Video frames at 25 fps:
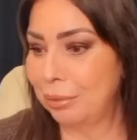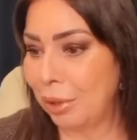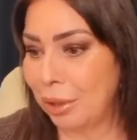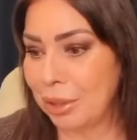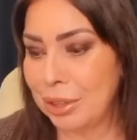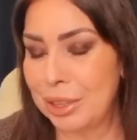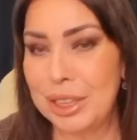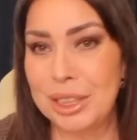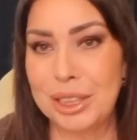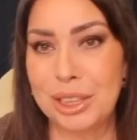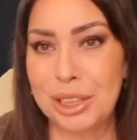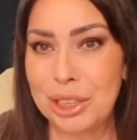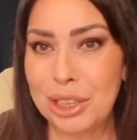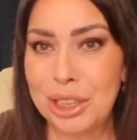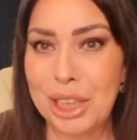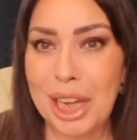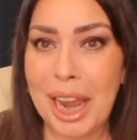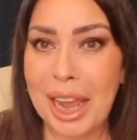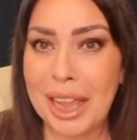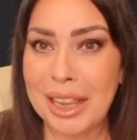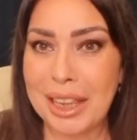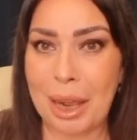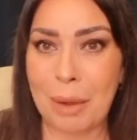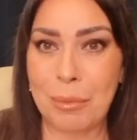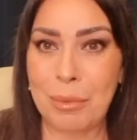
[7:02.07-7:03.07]
wanted to
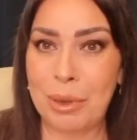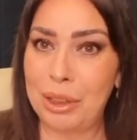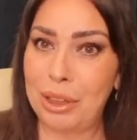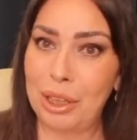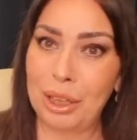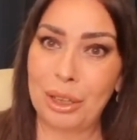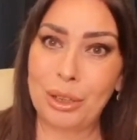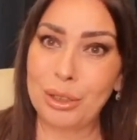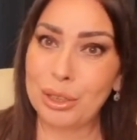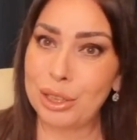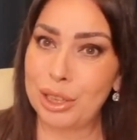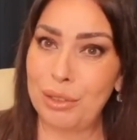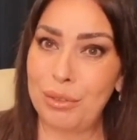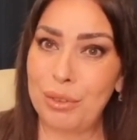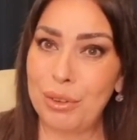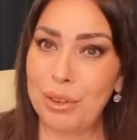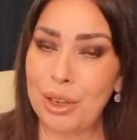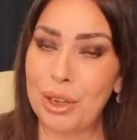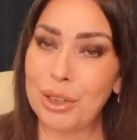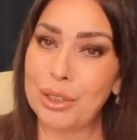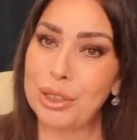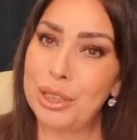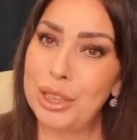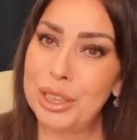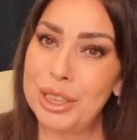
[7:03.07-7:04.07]
share that with you because I
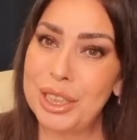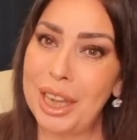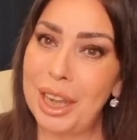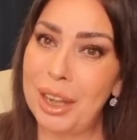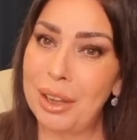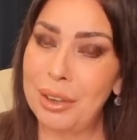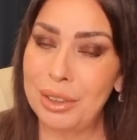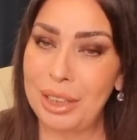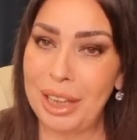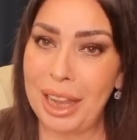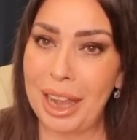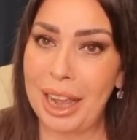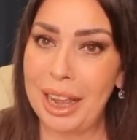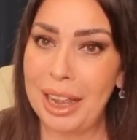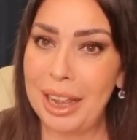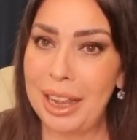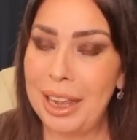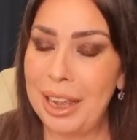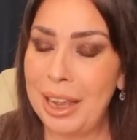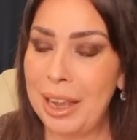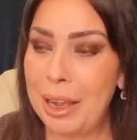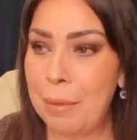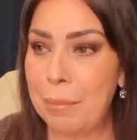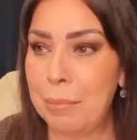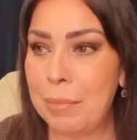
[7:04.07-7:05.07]
forgot to tell you
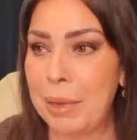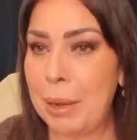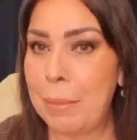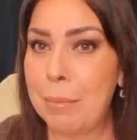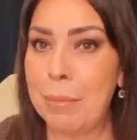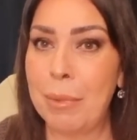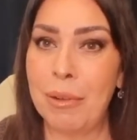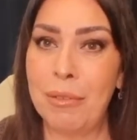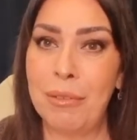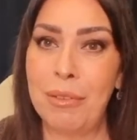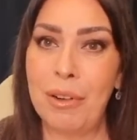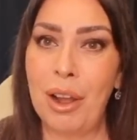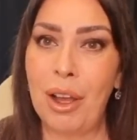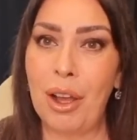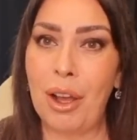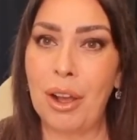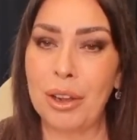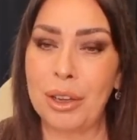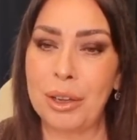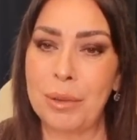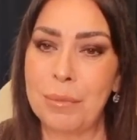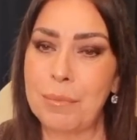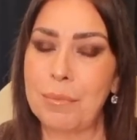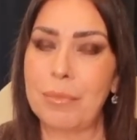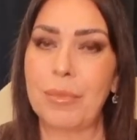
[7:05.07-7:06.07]
in my
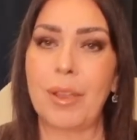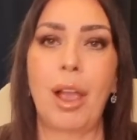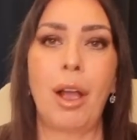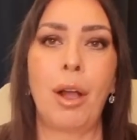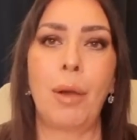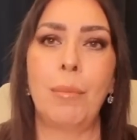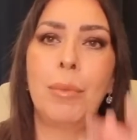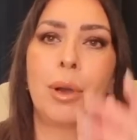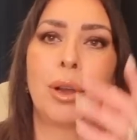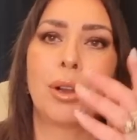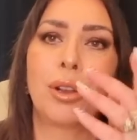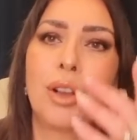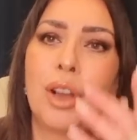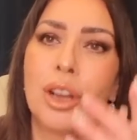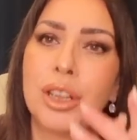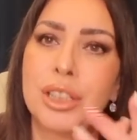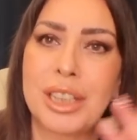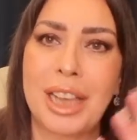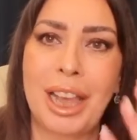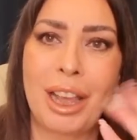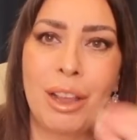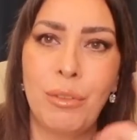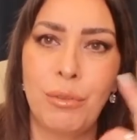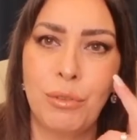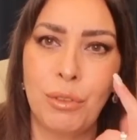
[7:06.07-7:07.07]
vlog. Oh my God,
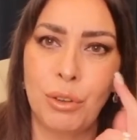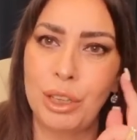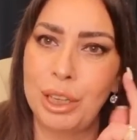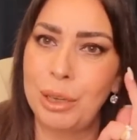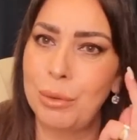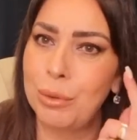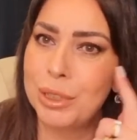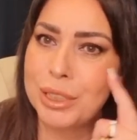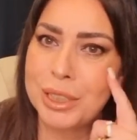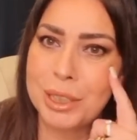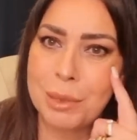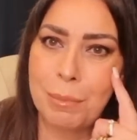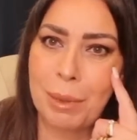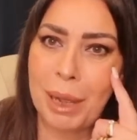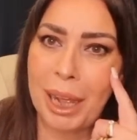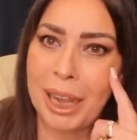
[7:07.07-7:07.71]
how funny was the